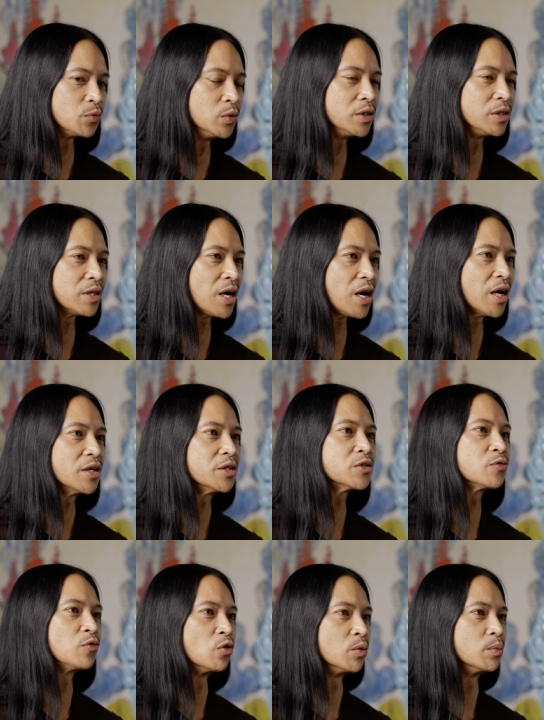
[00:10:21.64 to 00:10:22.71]
really the highest
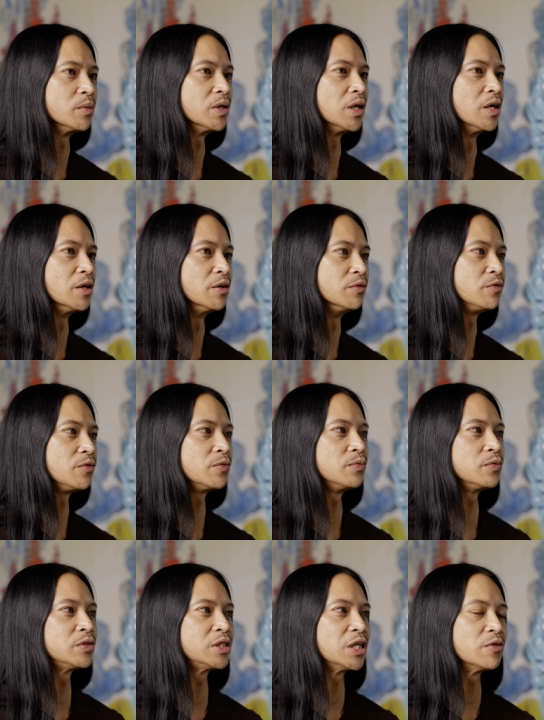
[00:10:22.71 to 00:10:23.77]
form of
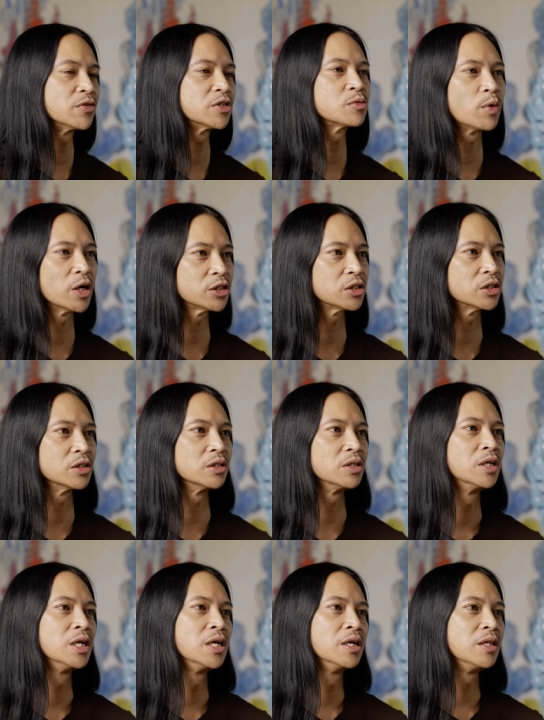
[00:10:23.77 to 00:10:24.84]
self-expression
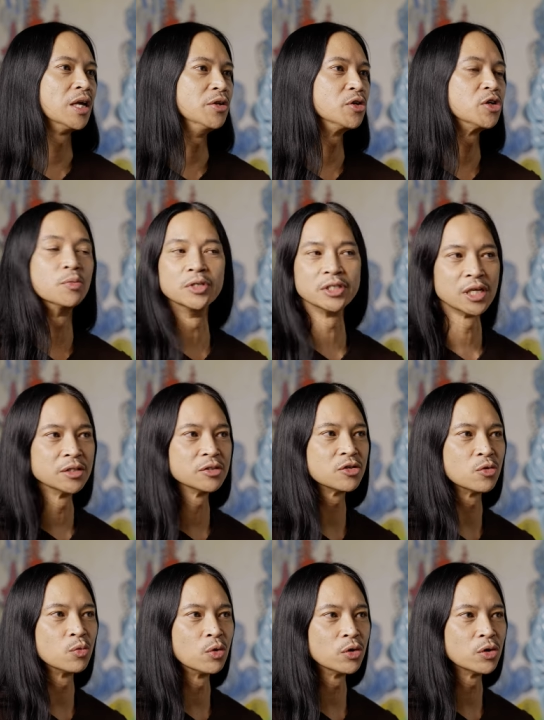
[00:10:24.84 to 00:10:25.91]
that you can present to
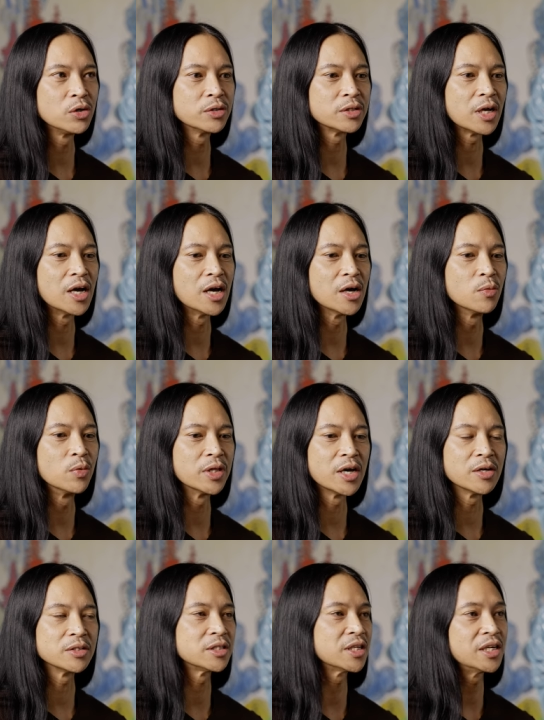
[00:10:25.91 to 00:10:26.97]
the world uh,
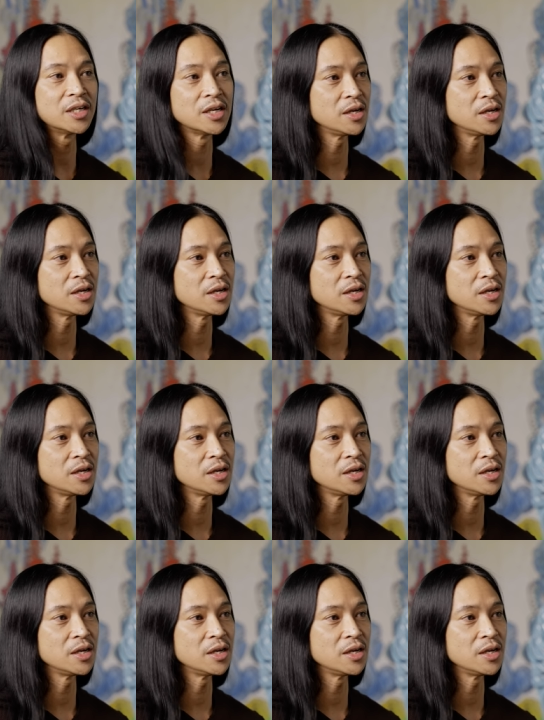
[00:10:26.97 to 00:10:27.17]
without saying